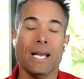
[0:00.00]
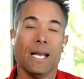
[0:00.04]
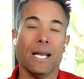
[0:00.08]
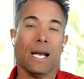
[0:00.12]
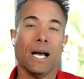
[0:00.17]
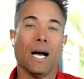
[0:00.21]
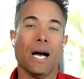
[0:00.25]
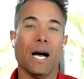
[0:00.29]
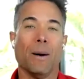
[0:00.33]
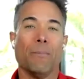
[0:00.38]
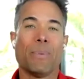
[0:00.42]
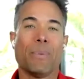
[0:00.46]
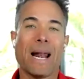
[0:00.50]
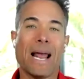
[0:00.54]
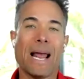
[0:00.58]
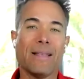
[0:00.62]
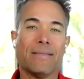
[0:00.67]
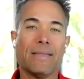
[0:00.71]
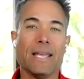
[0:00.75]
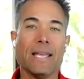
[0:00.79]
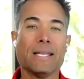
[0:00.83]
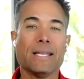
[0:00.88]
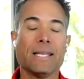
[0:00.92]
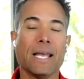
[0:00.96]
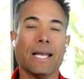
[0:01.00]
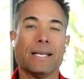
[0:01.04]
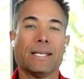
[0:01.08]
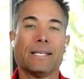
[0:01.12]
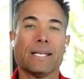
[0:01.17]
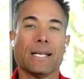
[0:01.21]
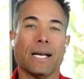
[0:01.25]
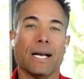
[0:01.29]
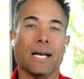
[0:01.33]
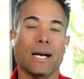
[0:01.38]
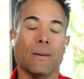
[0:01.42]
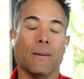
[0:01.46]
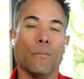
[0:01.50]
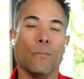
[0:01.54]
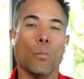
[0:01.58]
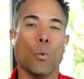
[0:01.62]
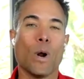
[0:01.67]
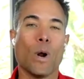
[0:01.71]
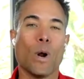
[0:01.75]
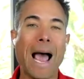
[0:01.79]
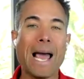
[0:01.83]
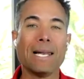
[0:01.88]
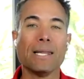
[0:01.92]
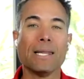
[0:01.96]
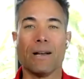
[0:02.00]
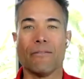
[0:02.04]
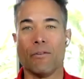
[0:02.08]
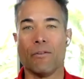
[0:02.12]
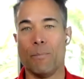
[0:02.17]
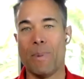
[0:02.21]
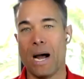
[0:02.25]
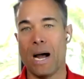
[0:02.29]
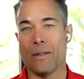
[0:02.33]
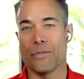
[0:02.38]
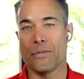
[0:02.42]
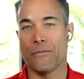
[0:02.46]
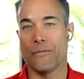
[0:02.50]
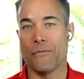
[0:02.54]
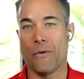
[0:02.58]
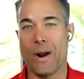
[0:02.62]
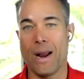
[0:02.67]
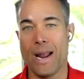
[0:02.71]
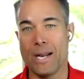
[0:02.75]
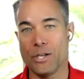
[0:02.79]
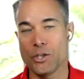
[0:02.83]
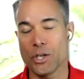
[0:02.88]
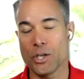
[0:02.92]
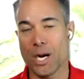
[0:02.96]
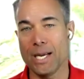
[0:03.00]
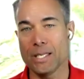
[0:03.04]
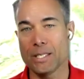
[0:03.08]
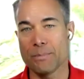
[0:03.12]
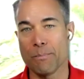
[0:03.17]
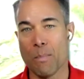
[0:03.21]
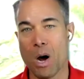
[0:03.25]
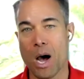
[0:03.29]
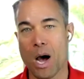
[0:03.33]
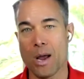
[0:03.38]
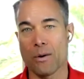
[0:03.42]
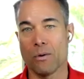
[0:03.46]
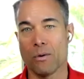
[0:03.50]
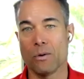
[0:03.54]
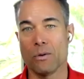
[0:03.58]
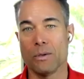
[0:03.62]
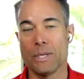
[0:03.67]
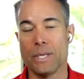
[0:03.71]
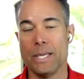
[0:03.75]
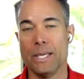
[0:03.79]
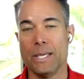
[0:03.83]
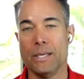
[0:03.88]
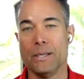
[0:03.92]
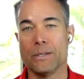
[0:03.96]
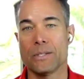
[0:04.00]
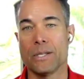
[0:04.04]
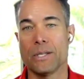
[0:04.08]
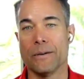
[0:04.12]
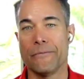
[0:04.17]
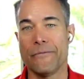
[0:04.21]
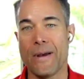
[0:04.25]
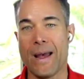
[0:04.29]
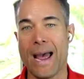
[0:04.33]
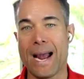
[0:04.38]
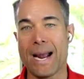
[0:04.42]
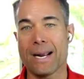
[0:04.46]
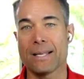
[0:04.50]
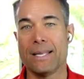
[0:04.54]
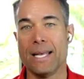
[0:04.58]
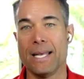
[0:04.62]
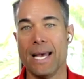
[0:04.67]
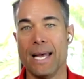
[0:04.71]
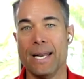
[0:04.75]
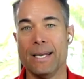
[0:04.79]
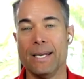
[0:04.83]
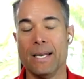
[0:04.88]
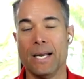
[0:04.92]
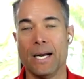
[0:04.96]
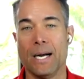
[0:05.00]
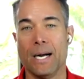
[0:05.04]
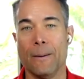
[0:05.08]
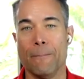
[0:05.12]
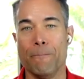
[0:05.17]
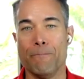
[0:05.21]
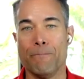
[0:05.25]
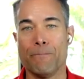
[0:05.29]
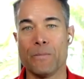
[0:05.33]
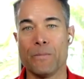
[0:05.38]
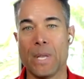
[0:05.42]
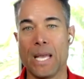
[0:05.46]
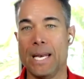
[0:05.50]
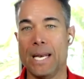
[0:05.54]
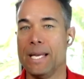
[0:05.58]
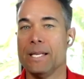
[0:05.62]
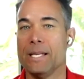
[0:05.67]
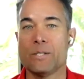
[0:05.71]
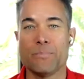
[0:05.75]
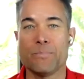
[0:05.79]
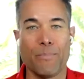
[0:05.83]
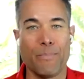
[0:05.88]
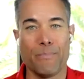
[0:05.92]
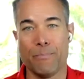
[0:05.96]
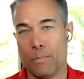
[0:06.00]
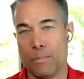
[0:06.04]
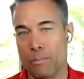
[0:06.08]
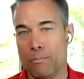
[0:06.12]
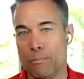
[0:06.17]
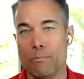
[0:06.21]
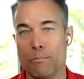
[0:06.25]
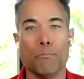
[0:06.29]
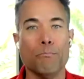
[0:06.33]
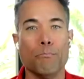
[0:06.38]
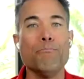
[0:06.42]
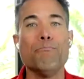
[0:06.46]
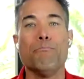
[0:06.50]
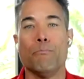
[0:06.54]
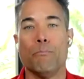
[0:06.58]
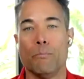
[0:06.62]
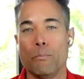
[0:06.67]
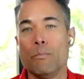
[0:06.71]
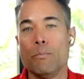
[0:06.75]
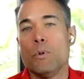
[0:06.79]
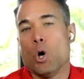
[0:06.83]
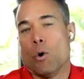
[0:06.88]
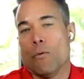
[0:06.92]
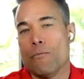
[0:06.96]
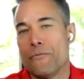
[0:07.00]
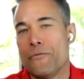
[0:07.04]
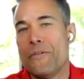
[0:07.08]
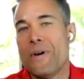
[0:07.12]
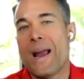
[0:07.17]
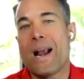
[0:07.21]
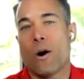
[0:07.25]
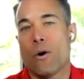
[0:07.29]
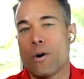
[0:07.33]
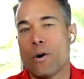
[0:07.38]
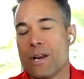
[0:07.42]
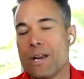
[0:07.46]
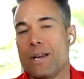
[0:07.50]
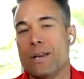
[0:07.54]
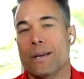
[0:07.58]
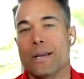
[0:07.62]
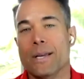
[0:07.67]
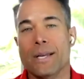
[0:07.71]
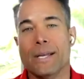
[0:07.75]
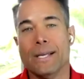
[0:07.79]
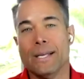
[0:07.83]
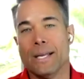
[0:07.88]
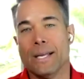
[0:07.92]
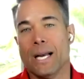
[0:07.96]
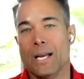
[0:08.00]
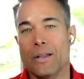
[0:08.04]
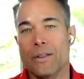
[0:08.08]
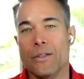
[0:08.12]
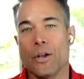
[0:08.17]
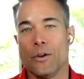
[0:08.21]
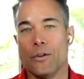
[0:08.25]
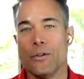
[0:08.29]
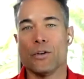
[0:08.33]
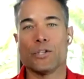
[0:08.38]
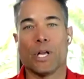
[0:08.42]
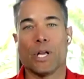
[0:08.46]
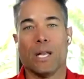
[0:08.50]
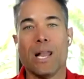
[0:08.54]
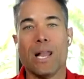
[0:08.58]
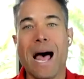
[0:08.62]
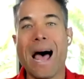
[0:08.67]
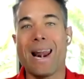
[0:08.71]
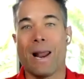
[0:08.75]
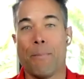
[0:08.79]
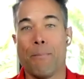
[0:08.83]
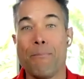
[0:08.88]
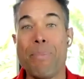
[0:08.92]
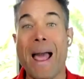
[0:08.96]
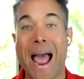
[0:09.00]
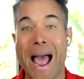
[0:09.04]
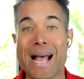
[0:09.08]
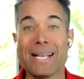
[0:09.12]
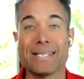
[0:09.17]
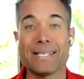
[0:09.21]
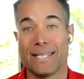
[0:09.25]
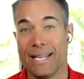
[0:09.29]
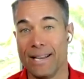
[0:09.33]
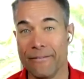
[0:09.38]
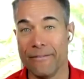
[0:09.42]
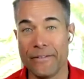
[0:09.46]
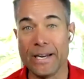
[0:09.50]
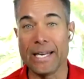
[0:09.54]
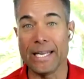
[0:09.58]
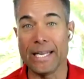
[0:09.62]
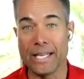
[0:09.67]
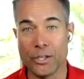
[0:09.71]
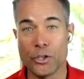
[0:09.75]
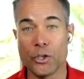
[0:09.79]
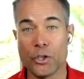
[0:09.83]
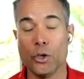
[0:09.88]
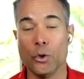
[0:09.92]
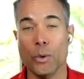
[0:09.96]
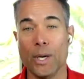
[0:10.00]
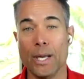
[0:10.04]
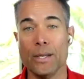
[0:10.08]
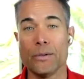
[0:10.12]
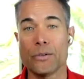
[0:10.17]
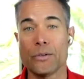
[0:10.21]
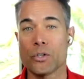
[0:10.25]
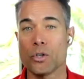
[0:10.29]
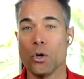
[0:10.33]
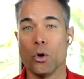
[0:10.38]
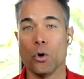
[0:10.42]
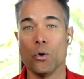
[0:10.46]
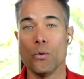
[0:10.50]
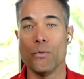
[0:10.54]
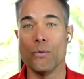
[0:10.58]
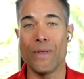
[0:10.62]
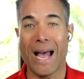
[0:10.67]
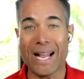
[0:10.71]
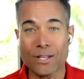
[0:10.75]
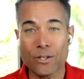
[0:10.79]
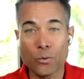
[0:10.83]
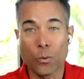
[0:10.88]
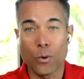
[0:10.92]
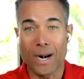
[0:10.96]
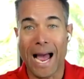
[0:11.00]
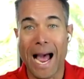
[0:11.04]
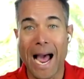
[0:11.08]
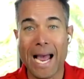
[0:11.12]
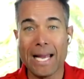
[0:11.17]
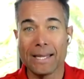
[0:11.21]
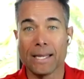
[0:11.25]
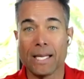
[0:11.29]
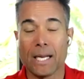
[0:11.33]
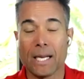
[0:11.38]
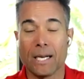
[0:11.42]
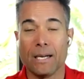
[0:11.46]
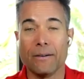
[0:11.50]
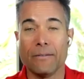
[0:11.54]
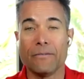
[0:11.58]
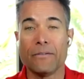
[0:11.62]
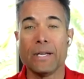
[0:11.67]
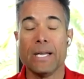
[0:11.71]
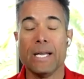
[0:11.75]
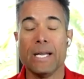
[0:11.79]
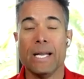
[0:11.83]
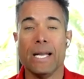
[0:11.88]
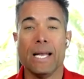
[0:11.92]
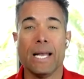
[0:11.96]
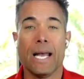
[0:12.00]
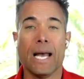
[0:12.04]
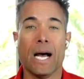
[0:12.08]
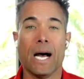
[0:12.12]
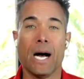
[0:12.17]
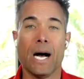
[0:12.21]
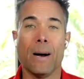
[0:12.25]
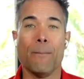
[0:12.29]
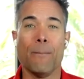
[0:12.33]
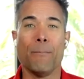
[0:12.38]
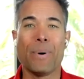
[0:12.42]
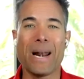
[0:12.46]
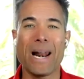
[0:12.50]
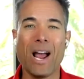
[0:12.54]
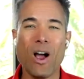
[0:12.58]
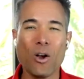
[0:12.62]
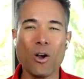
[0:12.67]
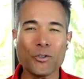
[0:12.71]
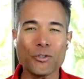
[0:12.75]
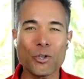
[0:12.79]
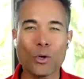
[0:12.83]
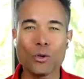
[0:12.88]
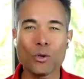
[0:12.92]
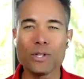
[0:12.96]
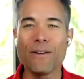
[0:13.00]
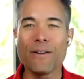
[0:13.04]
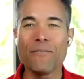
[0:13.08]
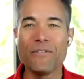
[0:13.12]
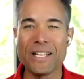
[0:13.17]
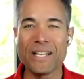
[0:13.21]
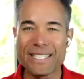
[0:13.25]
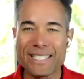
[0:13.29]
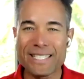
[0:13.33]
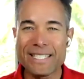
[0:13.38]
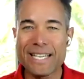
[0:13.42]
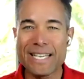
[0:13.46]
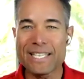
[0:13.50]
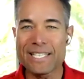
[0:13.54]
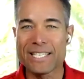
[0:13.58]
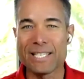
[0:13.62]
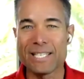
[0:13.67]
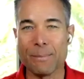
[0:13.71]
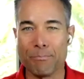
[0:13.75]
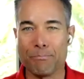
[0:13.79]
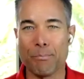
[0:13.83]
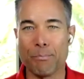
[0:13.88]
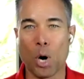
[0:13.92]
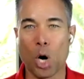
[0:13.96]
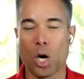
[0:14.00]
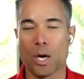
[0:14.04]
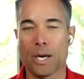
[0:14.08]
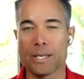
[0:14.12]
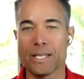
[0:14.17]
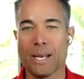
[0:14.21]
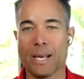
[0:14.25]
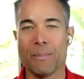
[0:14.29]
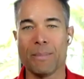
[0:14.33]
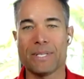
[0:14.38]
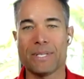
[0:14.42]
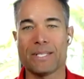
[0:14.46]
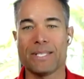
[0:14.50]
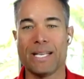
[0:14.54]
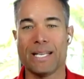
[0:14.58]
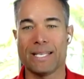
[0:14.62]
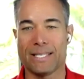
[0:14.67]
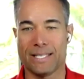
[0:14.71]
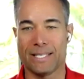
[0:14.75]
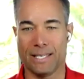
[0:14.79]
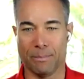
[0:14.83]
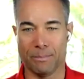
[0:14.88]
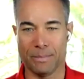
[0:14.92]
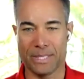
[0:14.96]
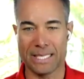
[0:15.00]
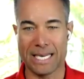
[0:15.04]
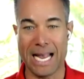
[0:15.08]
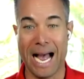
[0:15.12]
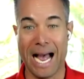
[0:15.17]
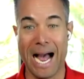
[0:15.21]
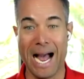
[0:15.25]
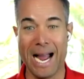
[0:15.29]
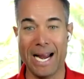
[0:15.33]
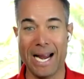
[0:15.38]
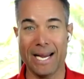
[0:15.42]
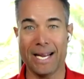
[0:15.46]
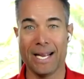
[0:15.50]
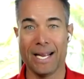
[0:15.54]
but I think that what I love about the franchise model is the fact that it is, you know, very, there's a lot of passivity to it. So that's what I love. But I also love the system part because I'm a systems guy.